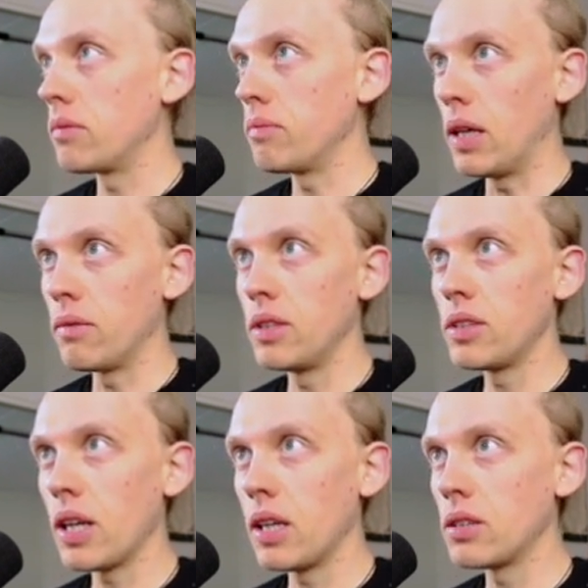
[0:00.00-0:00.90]
yeah,
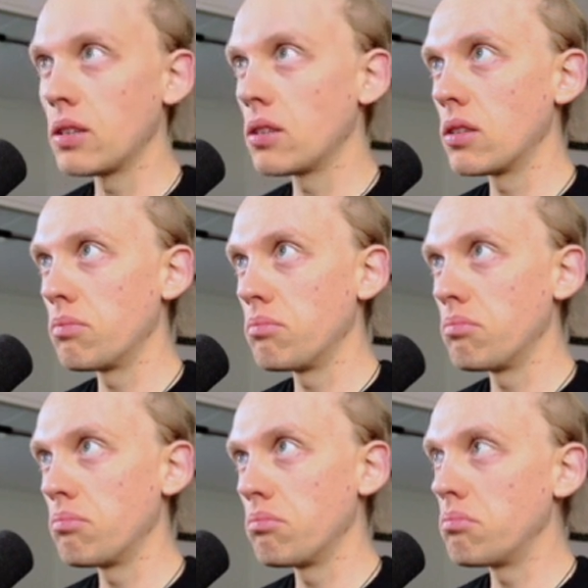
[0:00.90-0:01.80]
this case
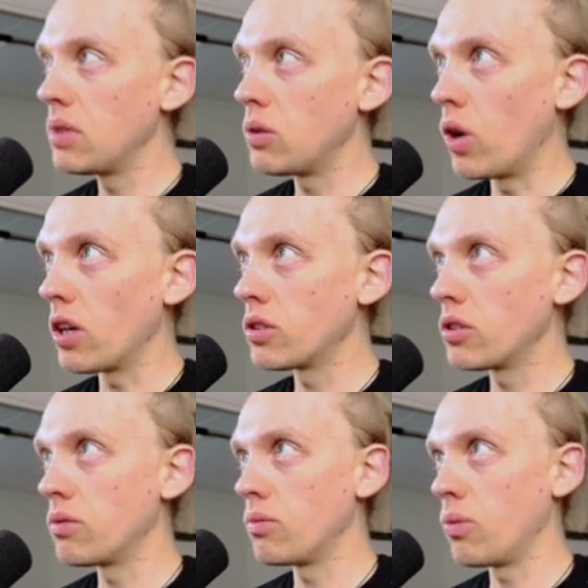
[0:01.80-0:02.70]
it
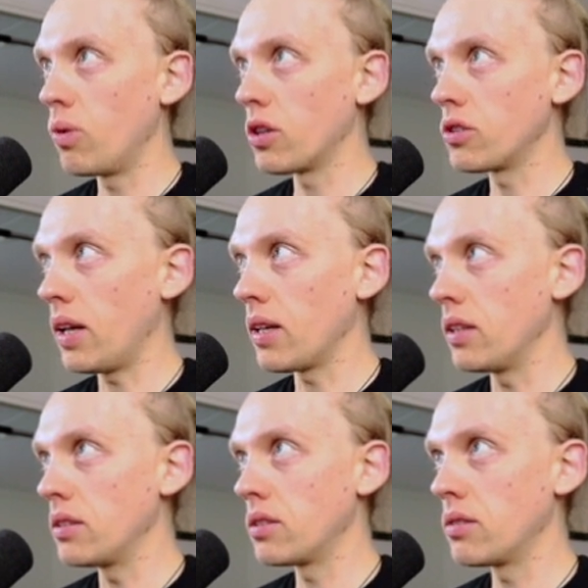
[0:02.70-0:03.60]
works like
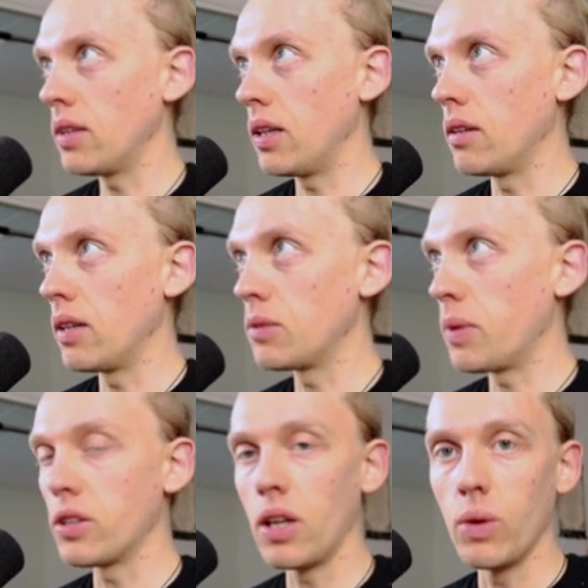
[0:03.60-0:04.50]
this, and
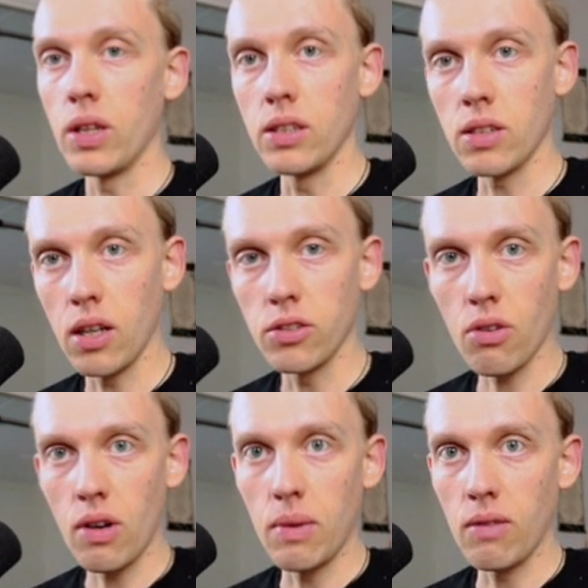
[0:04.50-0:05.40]
especially with these kind of
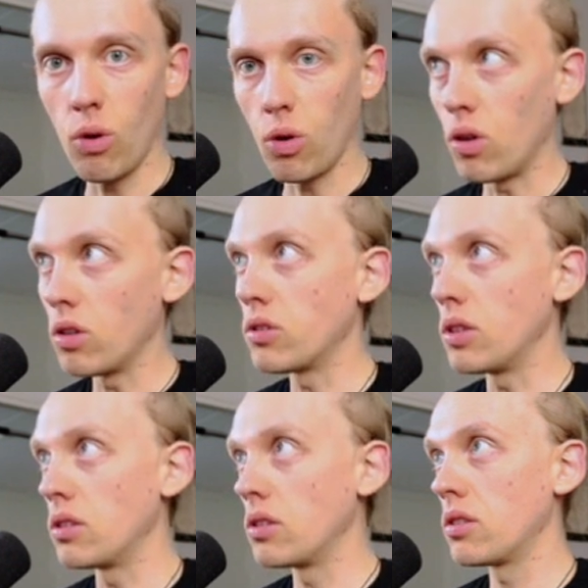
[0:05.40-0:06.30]
screaming vocals,
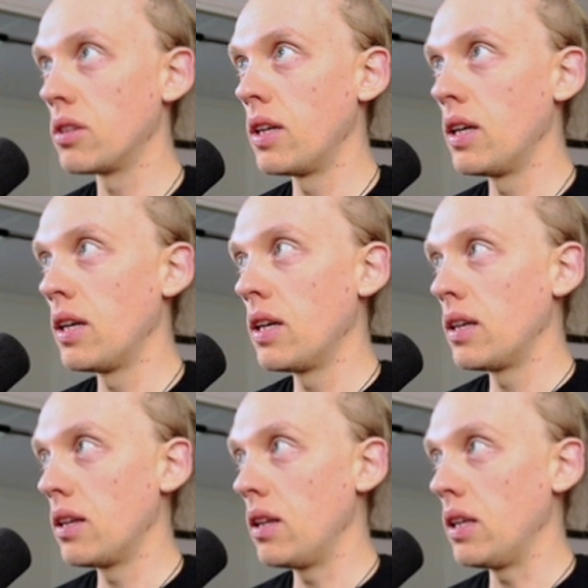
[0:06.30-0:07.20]
it's
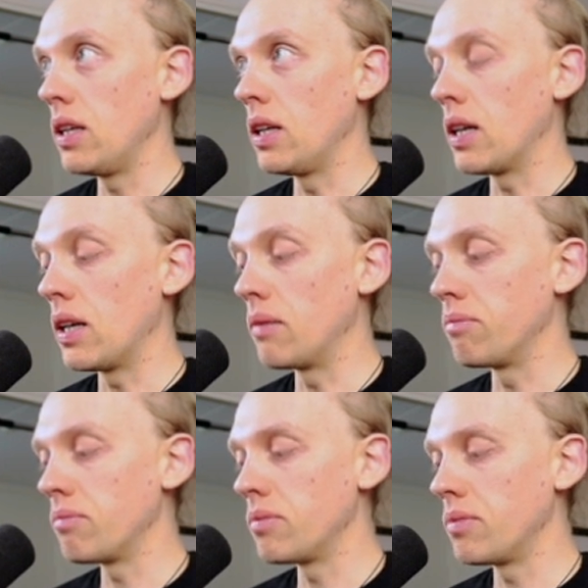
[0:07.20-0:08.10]
the
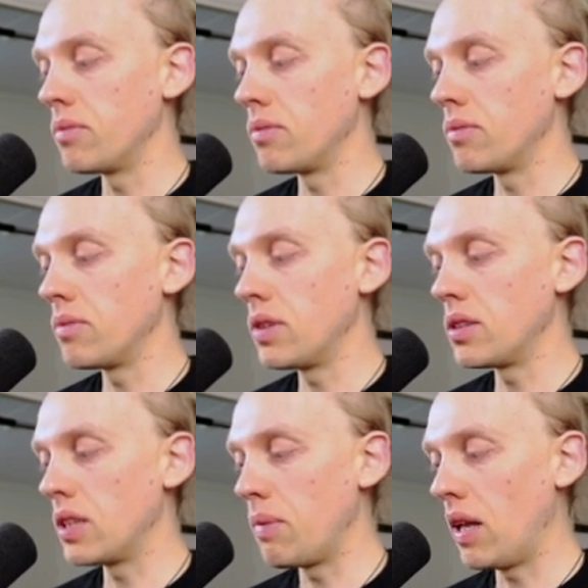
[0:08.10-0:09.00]

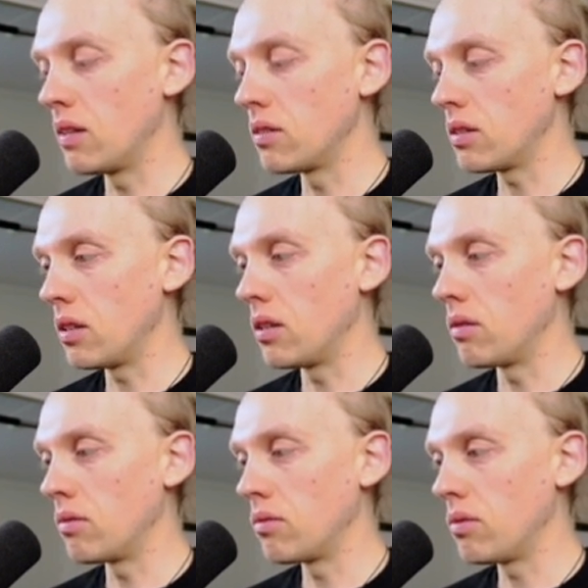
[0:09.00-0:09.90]
sibilance
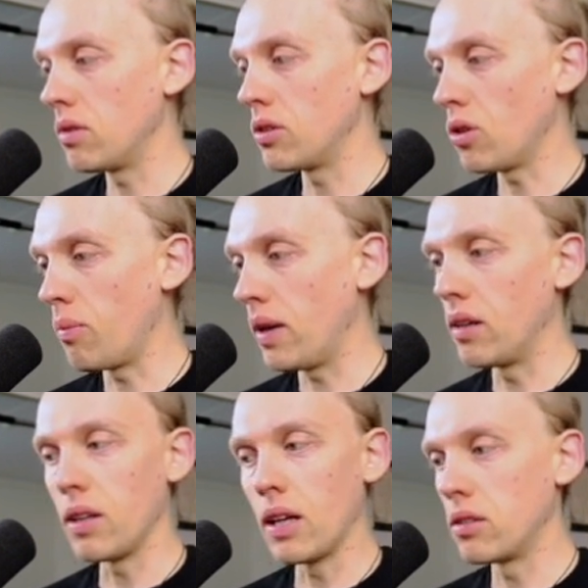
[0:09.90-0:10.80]
and the top
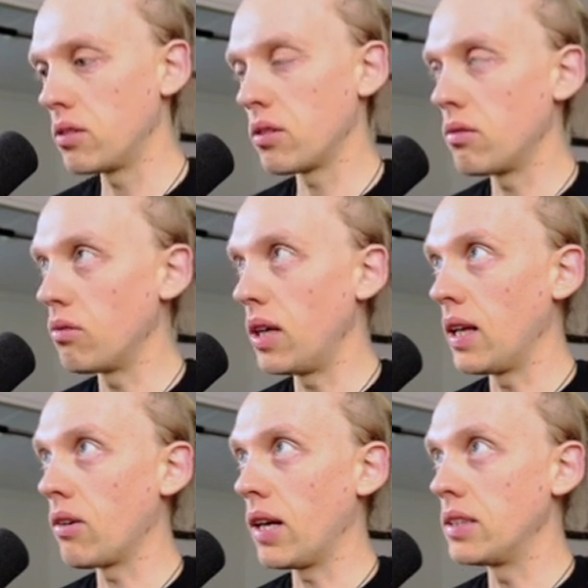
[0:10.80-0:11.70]
end gets really
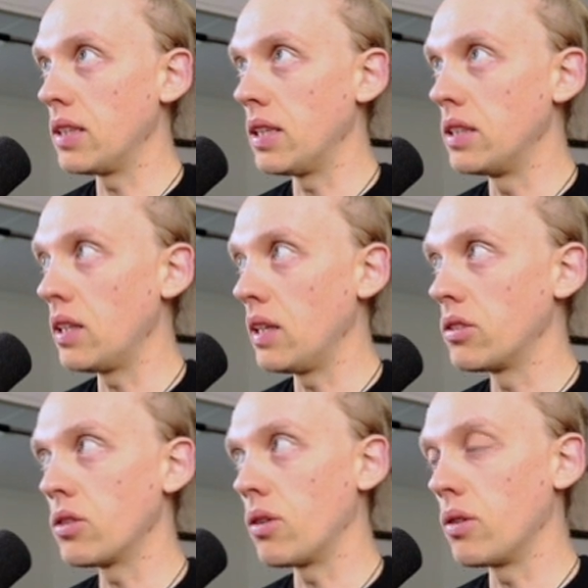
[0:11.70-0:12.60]
crazy easily.
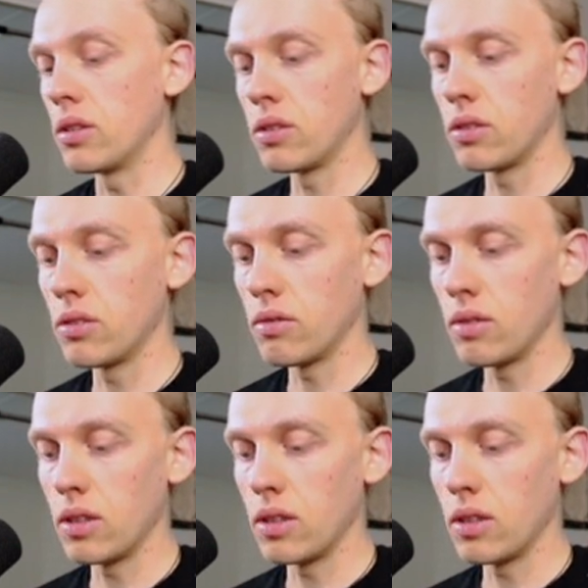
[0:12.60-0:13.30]
So it's